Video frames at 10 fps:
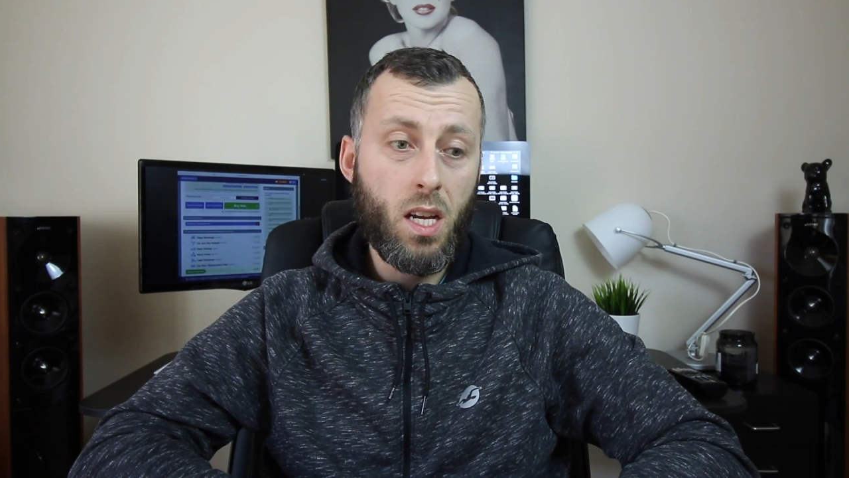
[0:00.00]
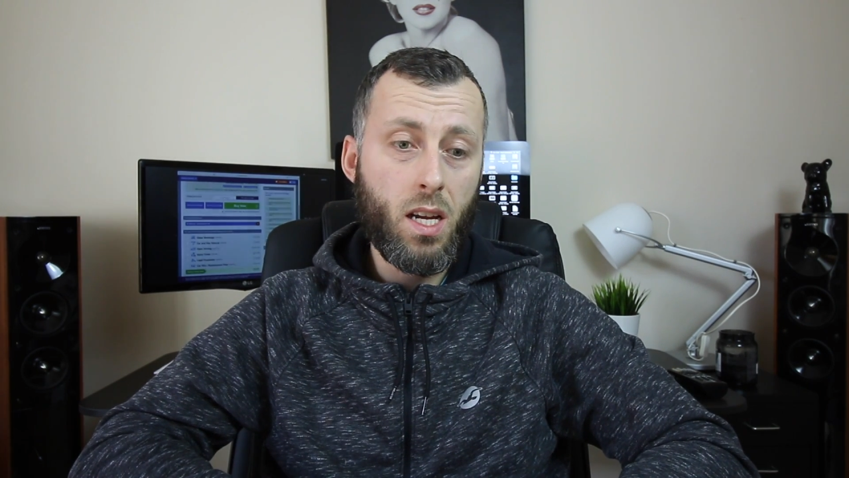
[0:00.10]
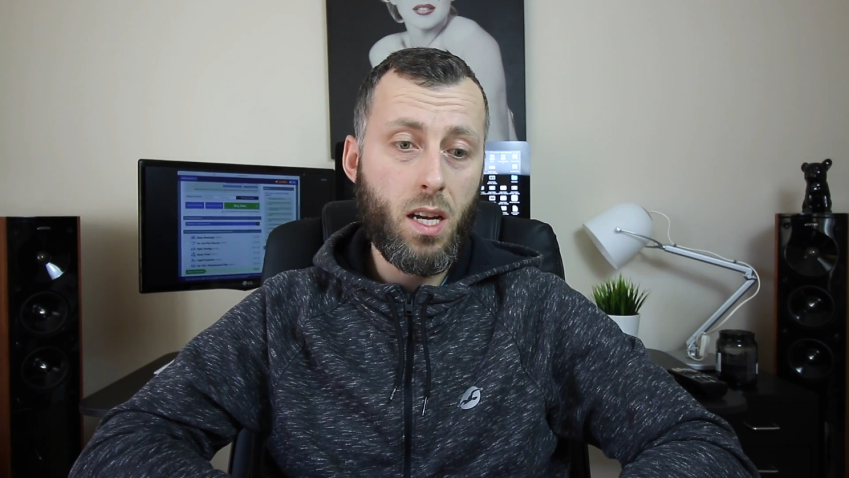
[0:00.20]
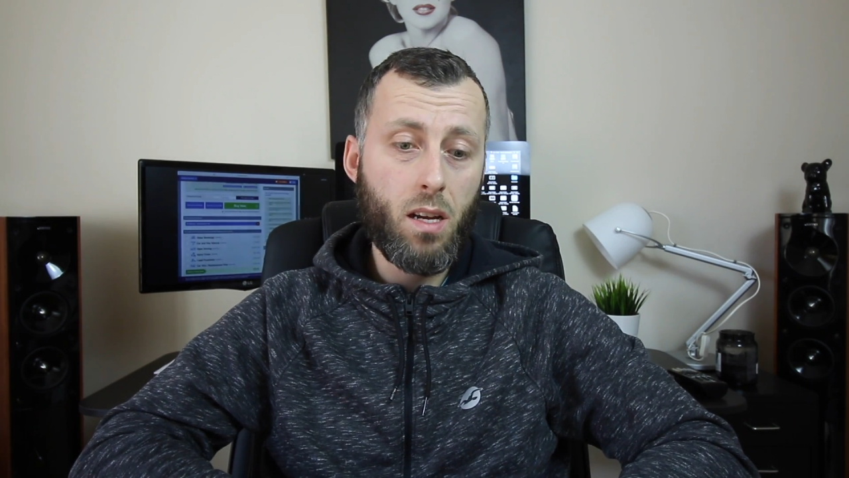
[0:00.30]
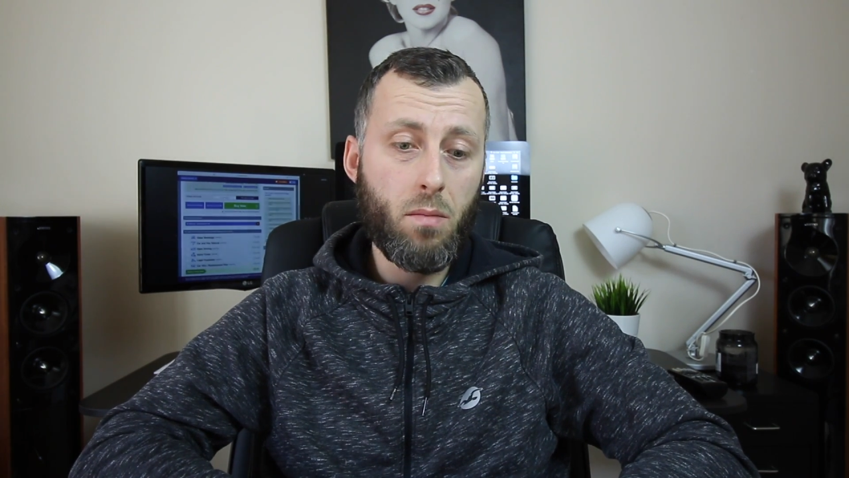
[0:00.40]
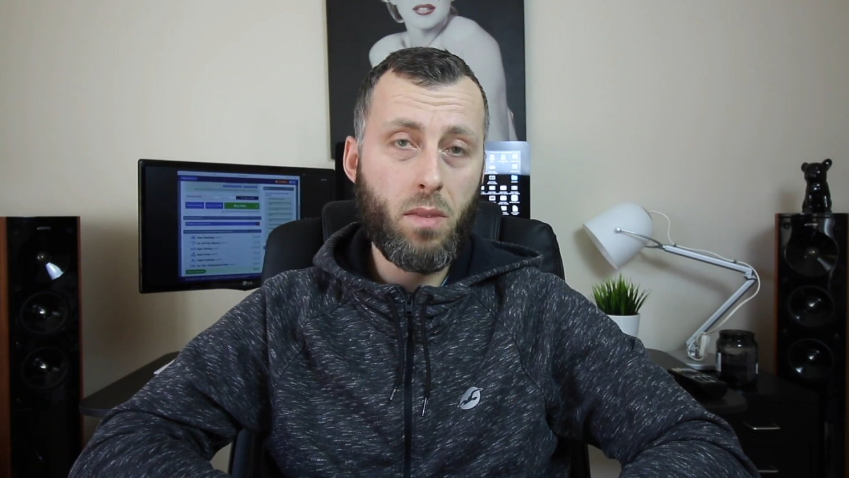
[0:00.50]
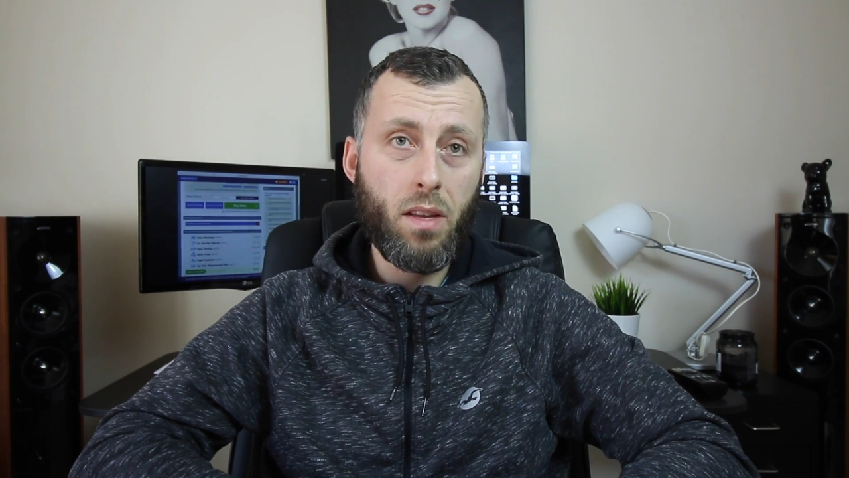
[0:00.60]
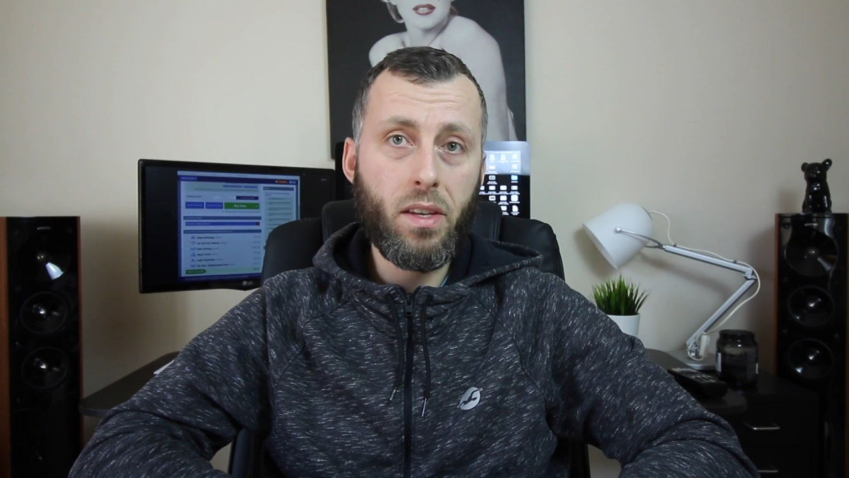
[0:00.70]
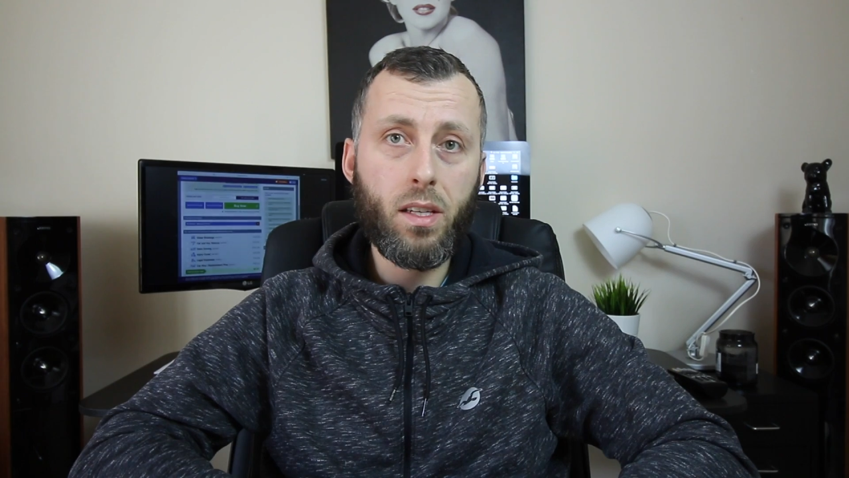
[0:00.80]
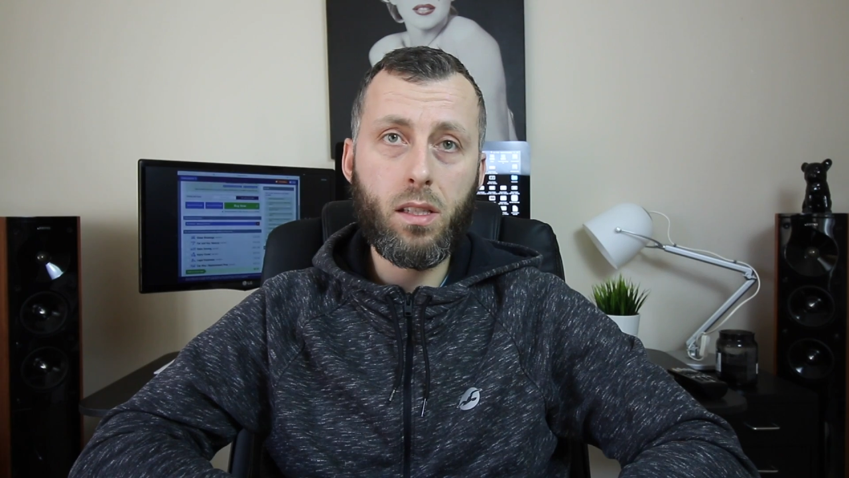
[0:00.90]

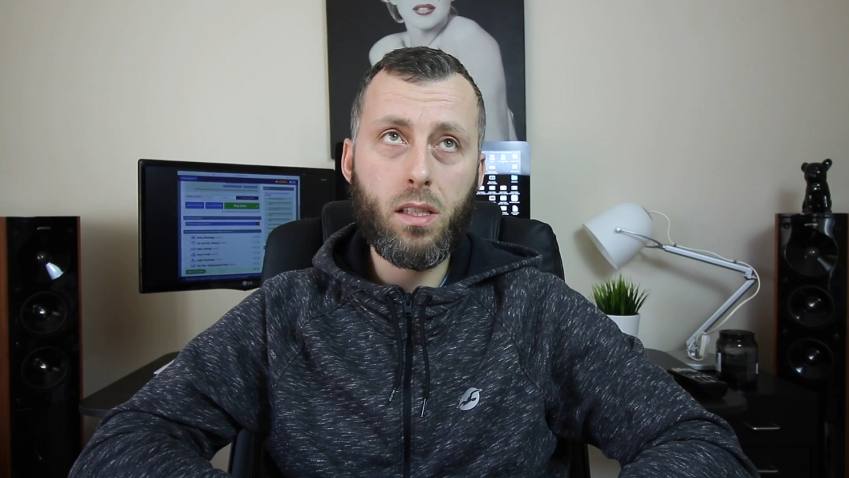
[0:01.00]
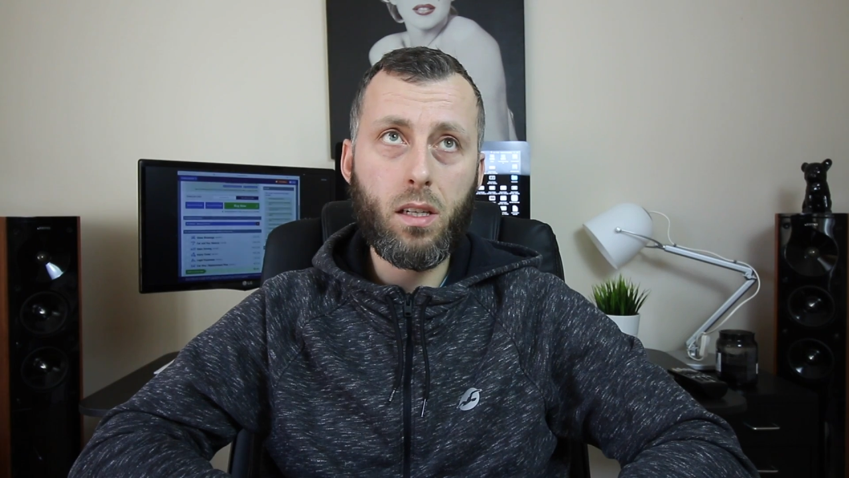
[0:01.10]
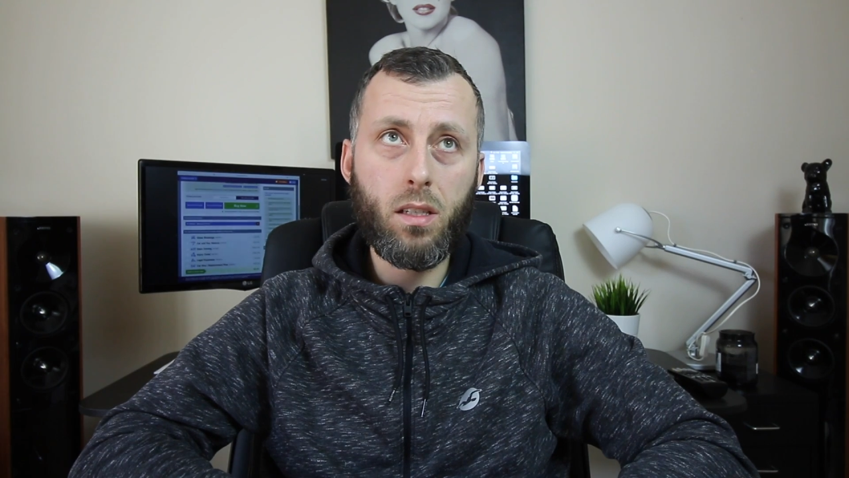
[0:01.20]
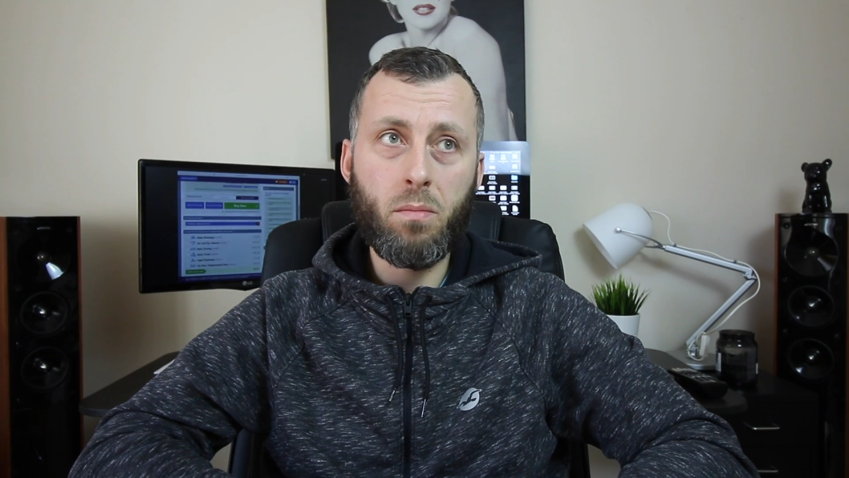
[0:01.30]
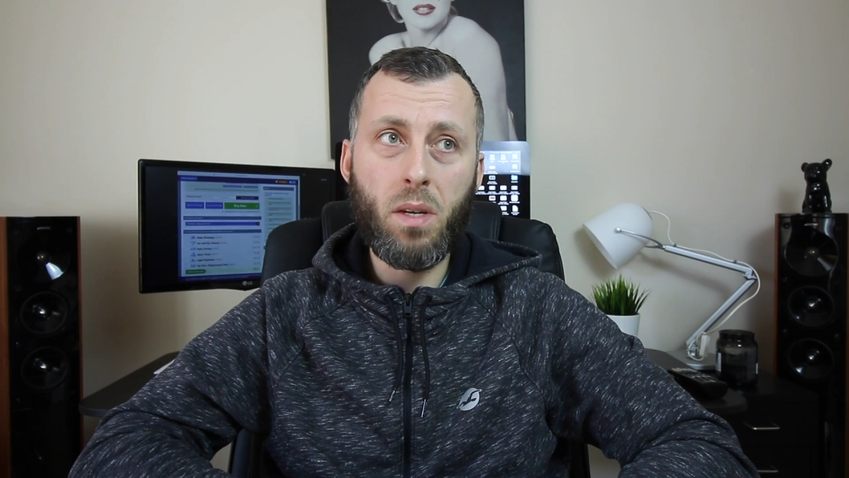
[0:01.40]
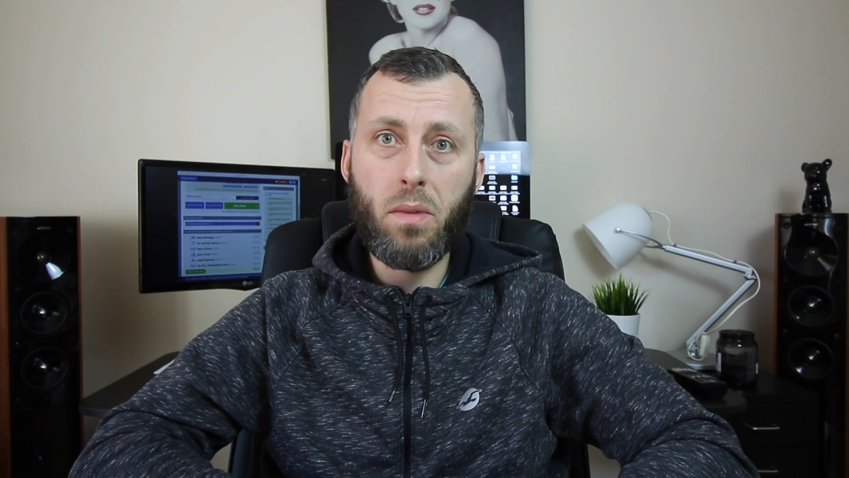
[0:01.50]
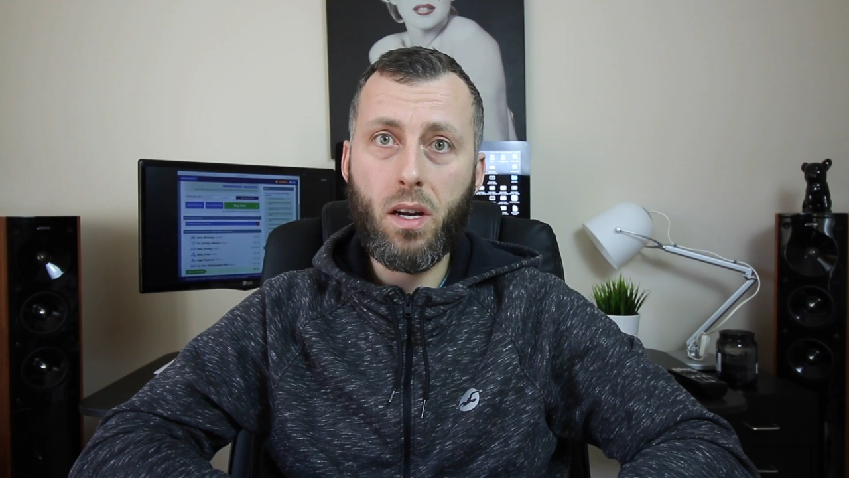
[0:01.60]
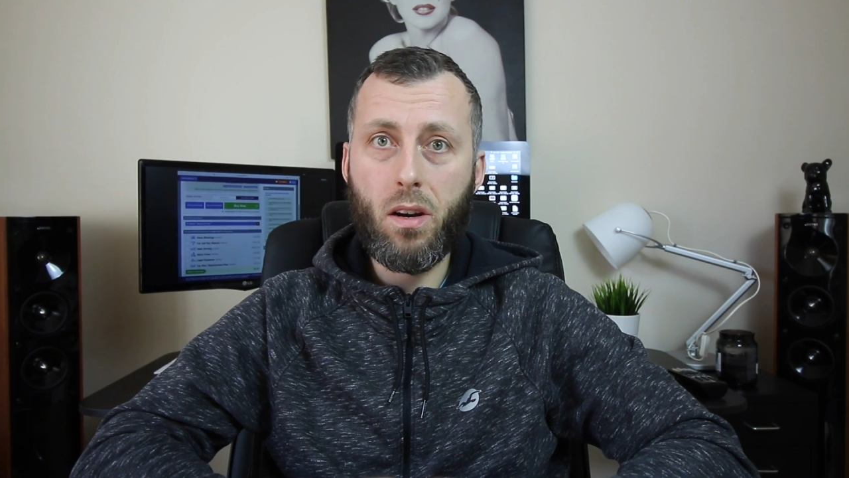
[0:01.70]
I think it started maybe